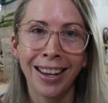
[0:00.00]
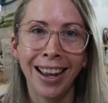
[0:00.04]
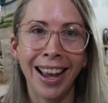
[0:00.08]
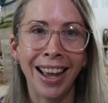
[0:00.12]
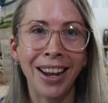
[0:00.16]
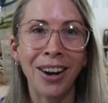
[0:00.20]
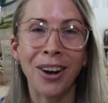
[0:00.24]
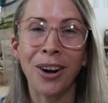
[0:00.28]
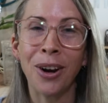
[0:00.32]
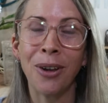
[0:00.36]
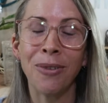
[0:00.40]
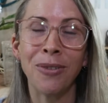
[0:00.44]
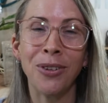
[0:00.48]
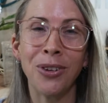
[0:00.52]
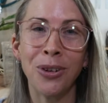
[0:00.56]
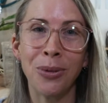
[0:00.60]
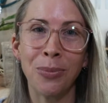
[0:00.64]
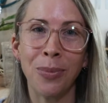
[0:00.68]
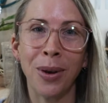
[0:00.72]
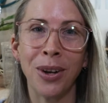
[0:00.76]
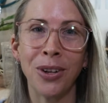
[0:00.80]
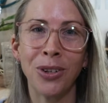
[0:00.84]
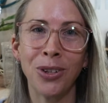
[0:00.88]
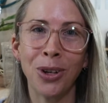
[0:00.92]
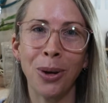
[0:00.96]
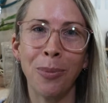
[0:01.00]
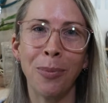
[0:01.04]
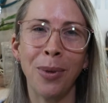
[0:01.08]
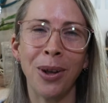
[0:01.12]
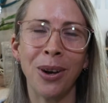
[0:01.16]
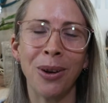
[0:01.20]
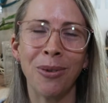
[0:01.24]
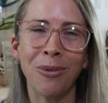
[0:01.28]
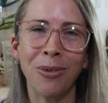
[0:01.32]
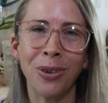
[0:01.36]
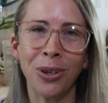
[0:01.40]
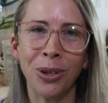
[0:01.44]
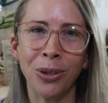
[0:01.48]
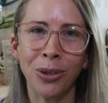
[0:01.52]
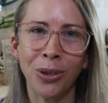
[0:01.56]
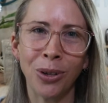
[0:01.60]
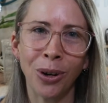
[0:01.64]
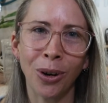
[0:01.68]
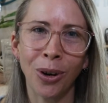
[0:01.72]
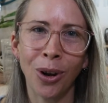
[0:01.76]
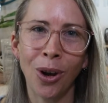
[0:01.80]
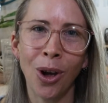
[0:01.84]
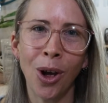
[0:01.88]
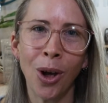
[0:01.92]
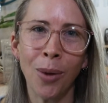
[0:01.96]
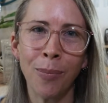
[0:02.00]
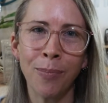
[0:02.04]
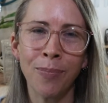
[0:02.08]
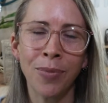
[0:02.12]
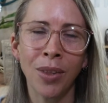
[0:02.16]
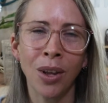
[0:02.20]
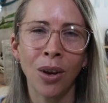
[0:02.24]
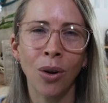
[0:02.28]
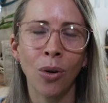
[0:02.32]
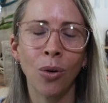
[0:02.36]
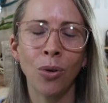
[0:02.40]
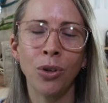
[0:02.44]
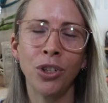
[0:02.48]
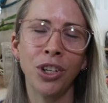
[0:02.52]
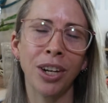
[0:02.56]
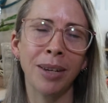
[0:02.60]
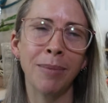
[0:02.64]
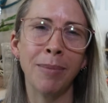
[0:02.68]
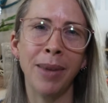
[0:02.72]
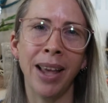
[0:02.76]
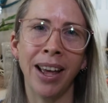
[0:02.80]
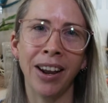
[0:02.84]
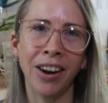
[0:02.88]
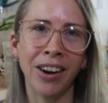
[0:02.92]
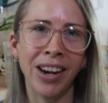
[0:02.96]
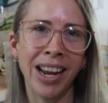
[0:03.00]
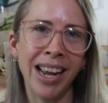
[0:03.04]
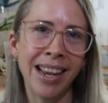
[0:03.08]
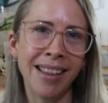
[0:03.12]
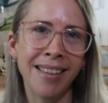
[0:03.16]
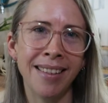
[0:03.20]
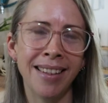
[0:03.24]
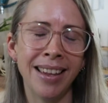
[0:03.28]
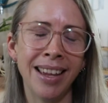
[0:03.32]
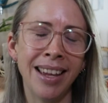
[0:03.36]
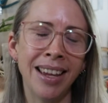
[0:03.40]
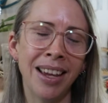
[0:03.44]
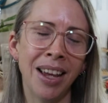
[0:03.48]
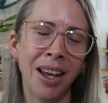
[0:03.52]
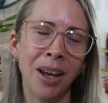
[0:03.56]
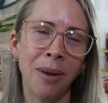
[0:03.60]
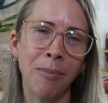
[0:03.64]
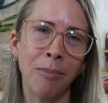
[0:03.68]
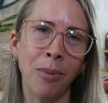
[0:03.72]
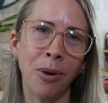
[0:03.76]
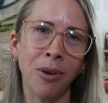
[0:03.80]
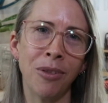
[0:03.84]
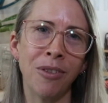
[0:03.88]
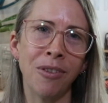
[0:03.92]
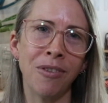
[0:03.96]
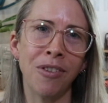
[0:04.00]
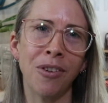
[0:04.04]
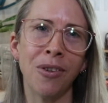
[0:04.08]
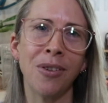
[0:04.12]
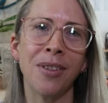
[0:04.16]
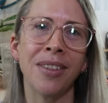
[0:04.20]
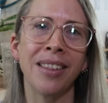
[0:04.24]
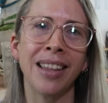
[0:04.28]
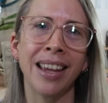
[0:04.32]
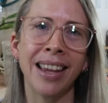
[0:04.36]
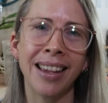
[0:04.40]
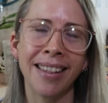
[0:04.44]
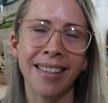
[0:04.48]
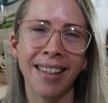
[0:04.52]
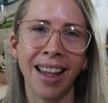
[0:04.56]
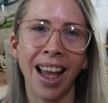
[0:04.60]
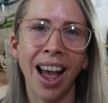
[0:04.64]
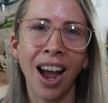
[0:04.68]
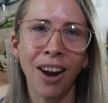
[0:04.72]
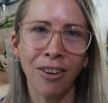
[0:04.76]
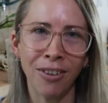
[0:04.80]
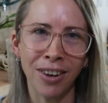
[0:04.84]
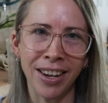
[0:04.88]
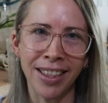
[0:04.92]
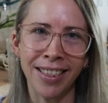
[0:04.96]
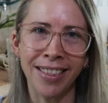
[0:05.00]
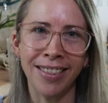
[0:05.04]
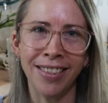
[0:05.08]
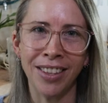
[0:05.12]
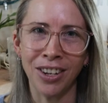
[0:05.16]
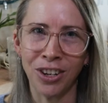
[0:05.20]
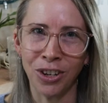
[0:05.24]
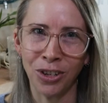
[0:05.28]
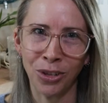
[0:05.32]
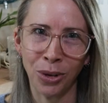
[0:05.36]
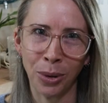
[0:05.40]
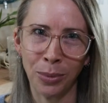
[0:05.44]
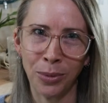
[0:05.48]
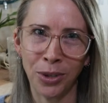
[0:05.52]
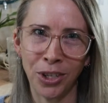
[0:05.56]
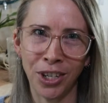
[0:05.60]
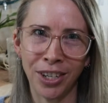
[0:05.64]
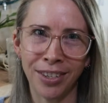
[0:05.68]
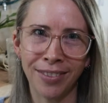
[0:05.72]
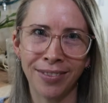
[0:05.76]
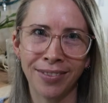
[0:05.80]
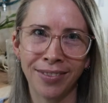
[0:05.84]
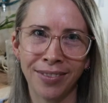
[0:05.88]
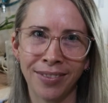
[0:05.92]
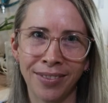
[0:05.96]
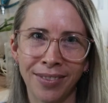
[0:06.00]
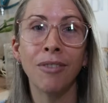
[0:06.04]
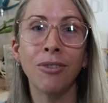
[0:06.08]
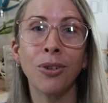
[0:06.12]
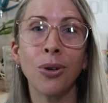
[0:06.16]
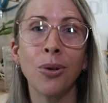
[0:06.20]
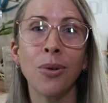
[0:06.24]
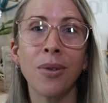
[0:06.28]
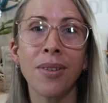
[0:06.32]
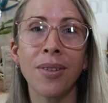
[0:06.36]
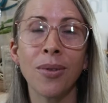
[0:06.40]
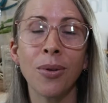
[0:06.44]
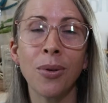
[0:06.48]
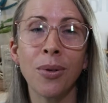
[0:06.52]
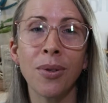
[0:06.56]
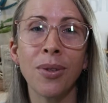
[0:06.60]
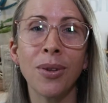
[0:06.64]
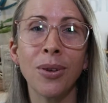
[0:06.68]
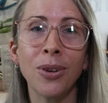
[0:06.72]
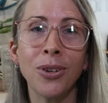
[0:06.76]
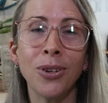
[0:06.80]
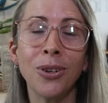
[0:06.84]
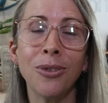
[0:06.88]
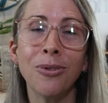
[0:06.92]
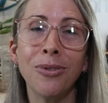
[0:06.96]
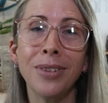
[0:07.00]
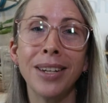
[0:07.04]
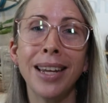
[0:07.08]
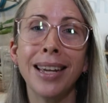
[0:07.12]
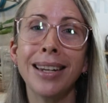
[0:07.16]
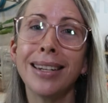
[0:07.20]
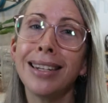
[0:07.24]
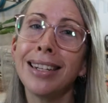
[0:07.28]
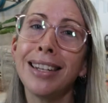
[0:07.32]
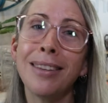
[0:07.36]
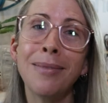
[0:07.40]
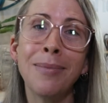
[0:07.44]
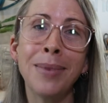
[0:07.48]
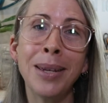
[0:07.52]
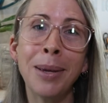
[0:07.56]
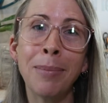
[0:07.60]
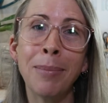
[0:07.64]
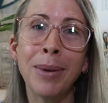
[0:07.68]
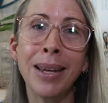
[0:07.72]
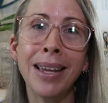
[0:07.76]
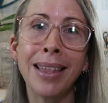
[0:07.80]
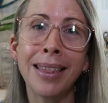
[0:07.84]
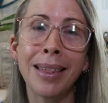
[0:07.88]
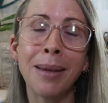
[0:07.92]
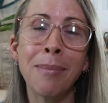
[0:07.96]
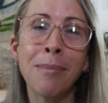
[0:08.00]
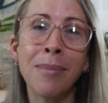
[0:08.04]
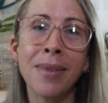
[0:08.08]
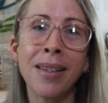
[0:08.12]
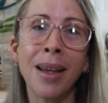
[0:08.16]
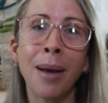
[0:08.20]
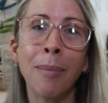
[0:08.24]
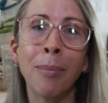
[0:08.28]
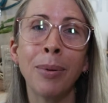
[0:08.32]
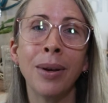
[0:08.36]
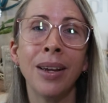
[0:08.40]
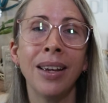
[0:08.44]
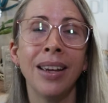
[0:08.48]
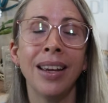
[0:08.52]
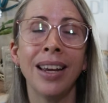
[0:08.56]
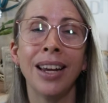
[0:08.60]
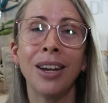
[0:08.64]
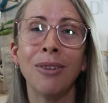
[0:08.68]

Head on over to my shop at epheriell.com or check me out on Etsy. Both of those links are in the description. Of course, also don't forget to give me a big thumbs up.